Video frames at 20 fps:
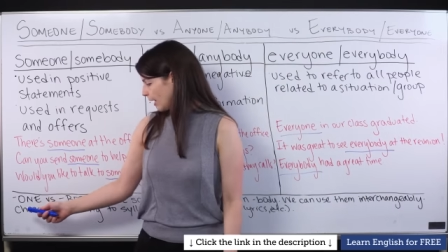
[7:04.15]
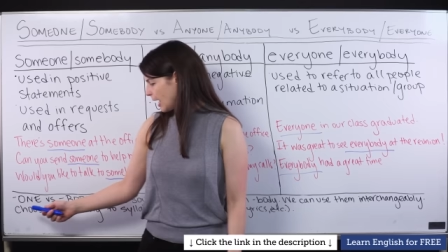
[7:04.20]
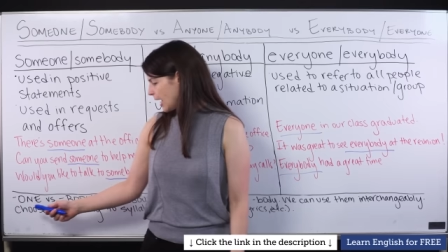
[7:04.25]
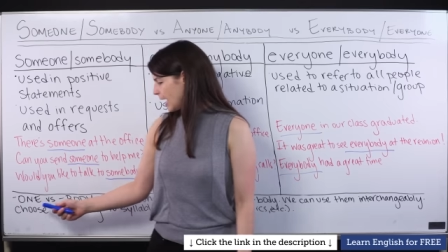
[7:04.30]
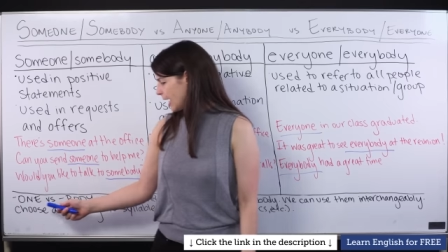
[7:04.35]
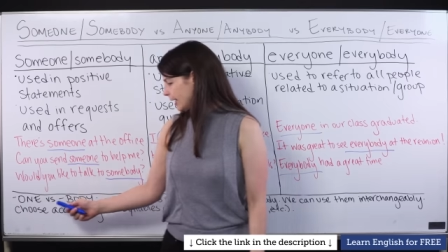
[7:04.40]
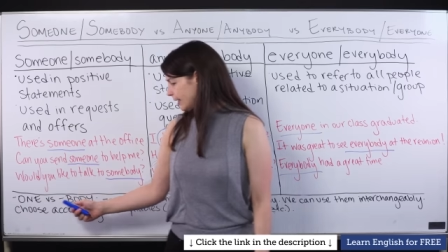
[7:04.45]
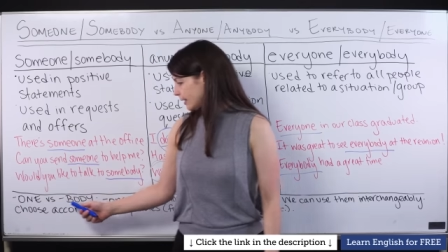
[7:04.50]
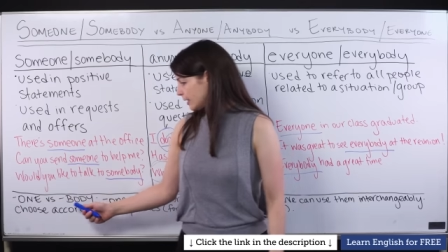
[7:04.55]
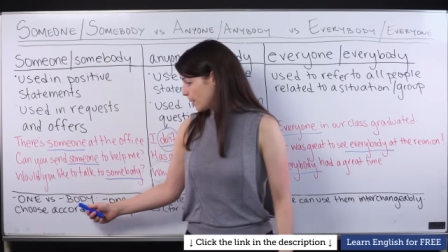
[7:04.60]

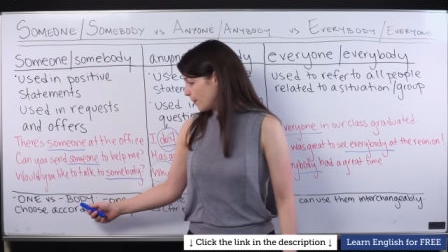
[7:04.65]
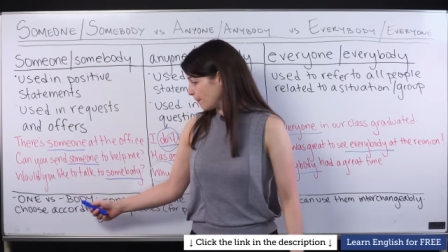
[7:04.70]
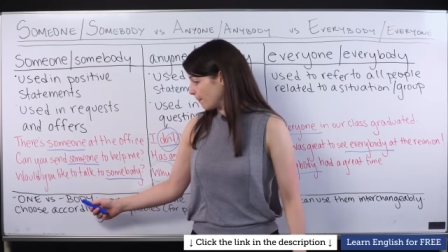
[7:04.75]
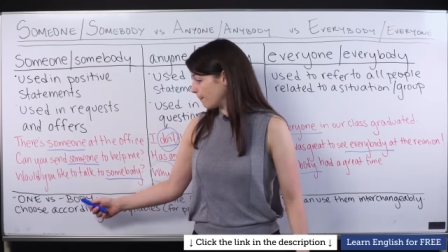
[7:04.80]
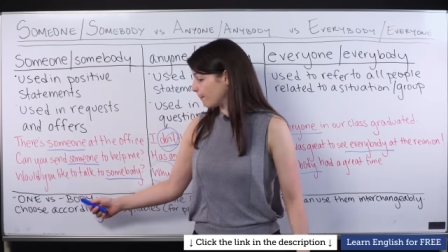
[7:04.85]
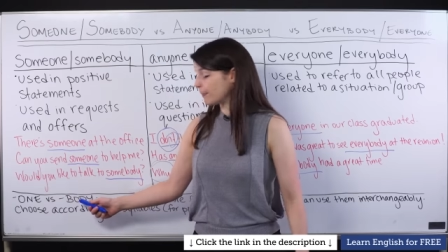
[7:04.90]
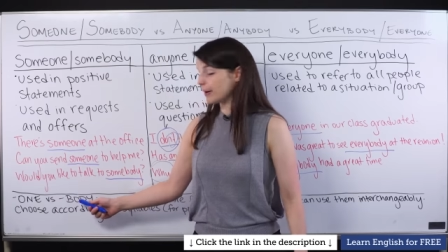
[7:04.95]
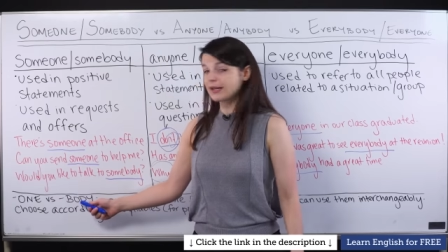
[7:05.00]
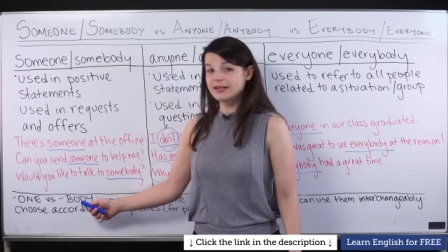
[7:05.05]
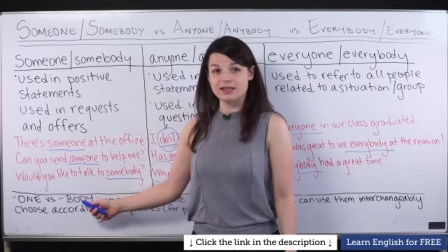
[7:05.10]
and
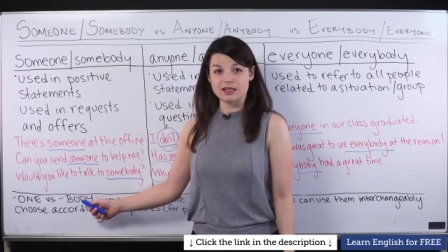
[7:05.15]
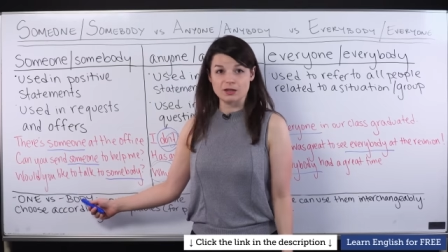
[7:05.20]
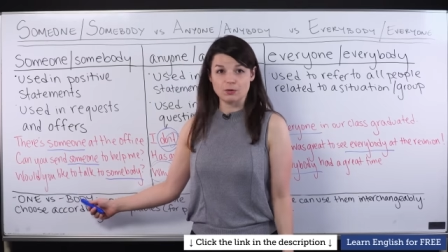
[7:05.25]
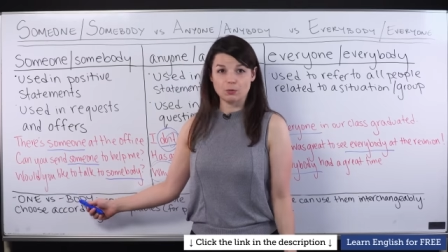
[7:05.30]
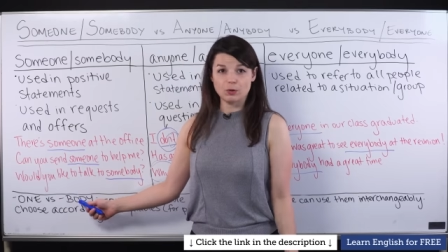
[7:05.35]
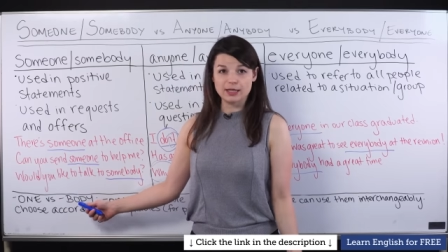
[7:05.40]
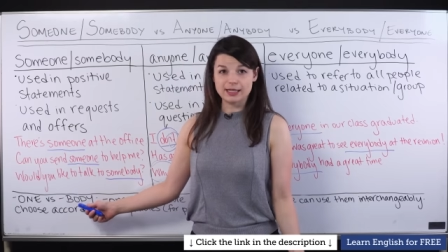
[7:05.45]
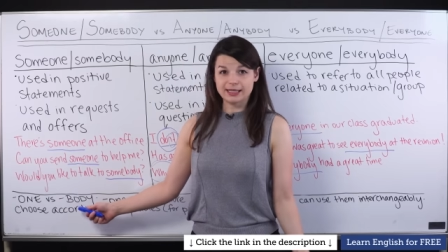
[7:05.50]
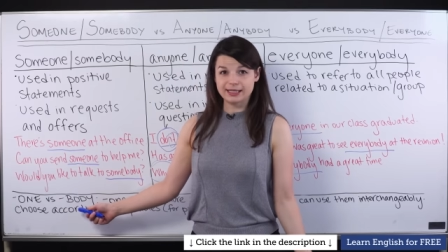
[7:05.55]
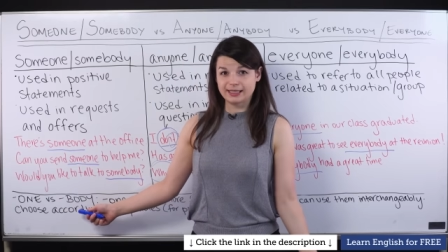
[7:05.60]
buddy.
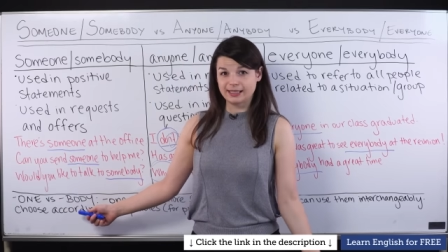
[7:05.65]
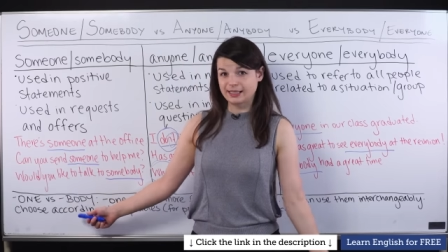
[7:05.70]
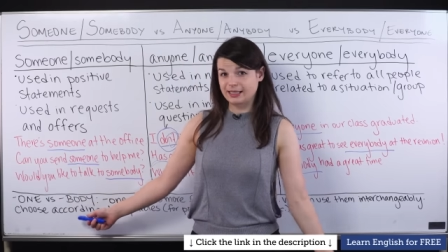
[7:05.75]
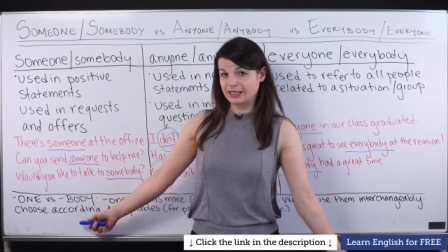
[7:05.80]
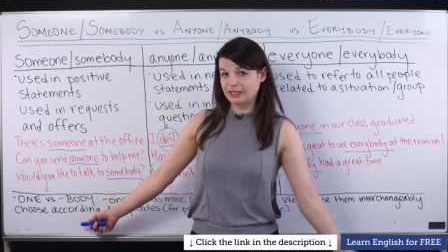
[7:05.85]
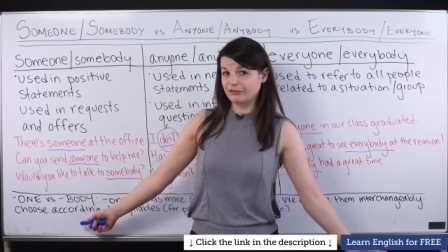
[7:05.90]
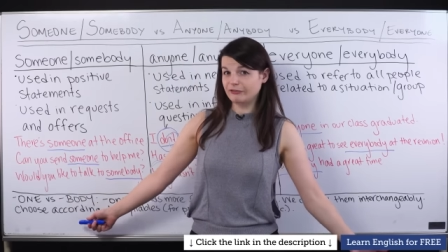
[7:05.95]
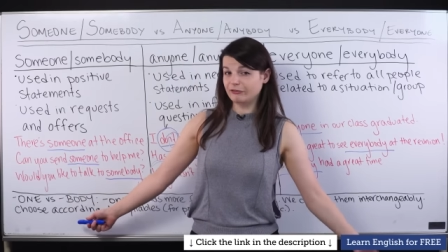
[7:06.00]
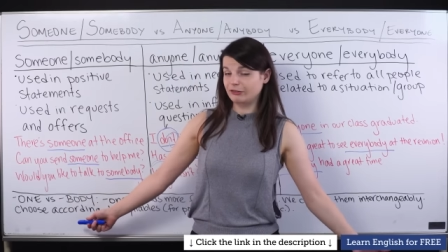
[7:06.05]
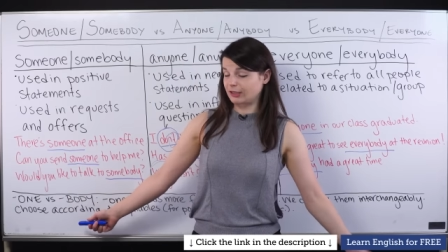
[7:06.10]
What is the
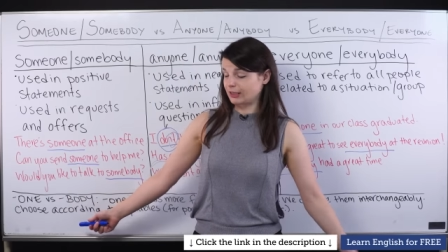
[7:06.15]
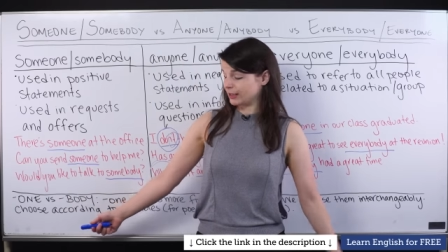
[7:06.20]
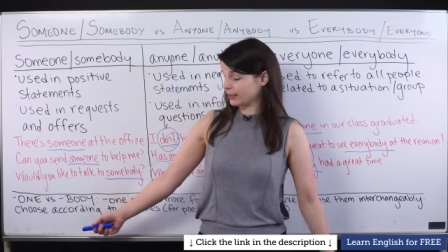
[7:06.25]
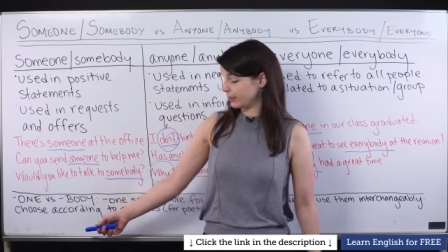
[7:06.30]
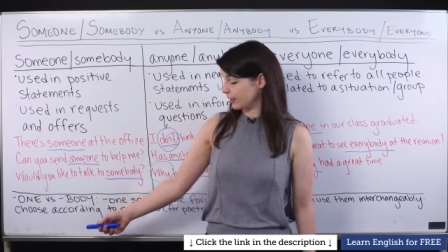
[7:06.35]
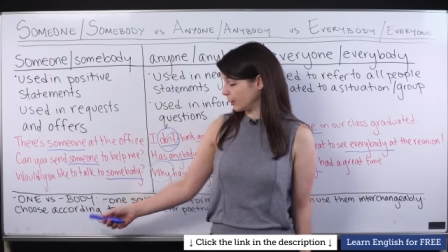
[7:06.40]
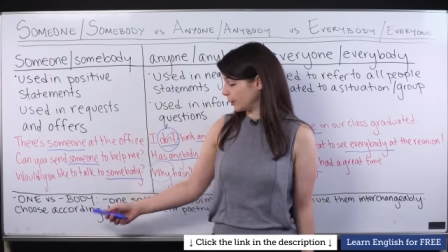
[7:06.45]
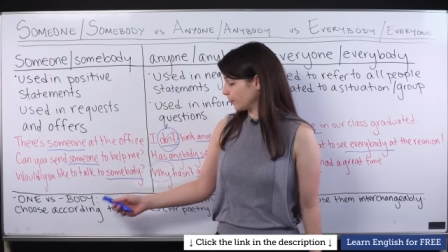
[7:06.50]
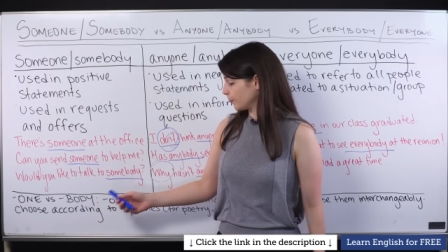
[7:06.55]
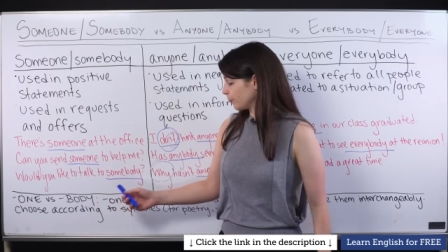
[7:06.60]
difference
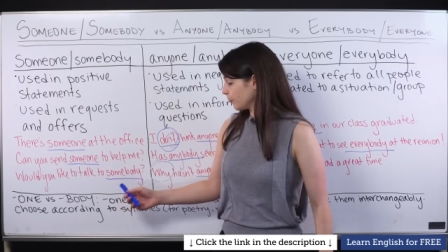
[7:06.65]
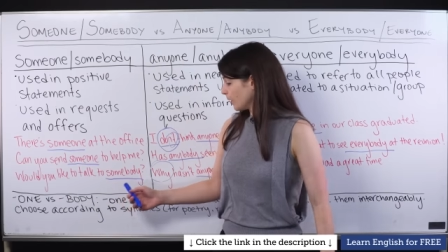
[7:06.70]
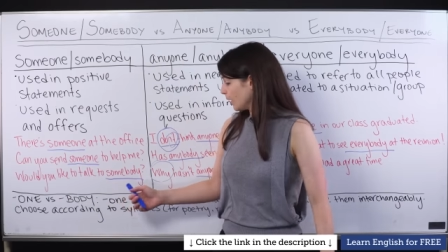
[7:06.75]
here?